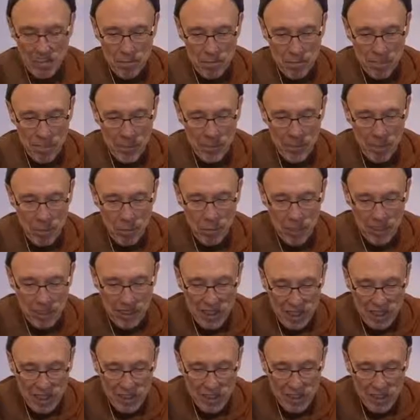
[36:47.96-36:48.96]
this is
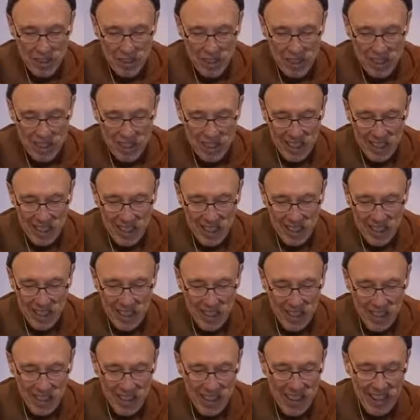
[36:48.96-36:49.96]
what's translated
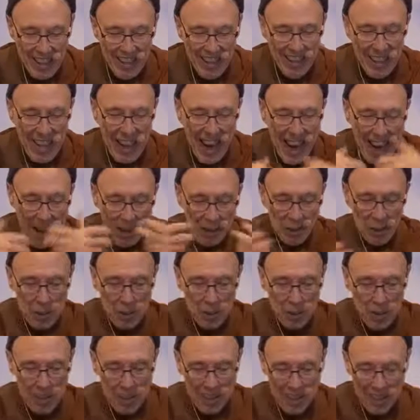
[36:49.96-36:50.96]
here as
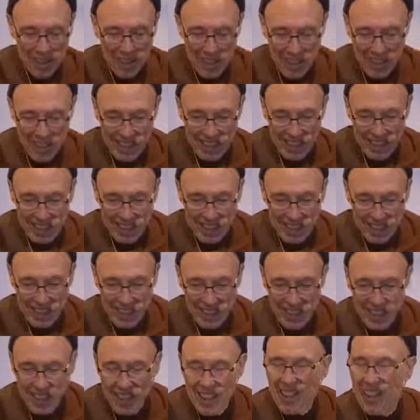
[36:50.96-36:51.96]
out-meditates,
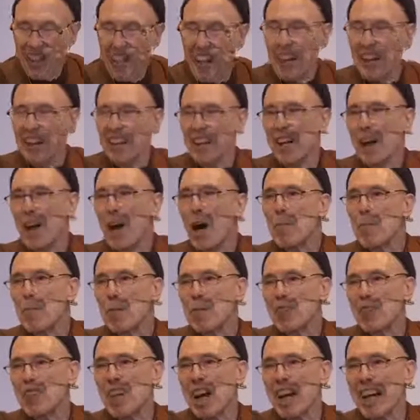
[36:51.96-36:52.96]
and
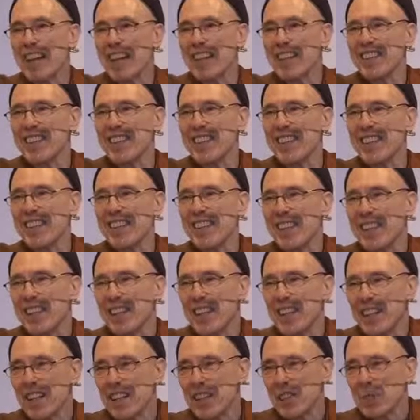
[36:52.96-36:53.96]
upajayati,
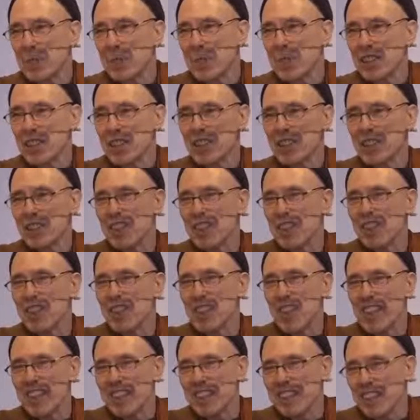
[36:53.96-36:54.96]
which
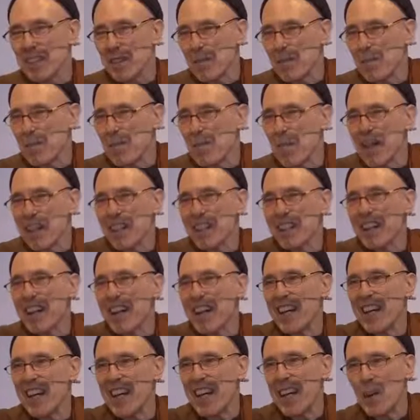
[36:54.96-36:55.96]
suggests
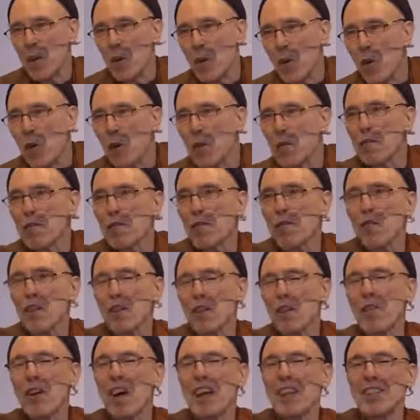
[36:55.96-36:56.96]
meditating off
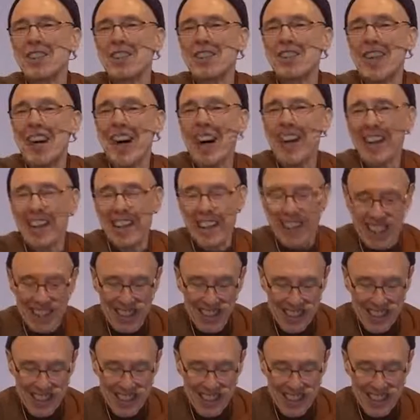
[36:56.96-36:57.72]
the right track.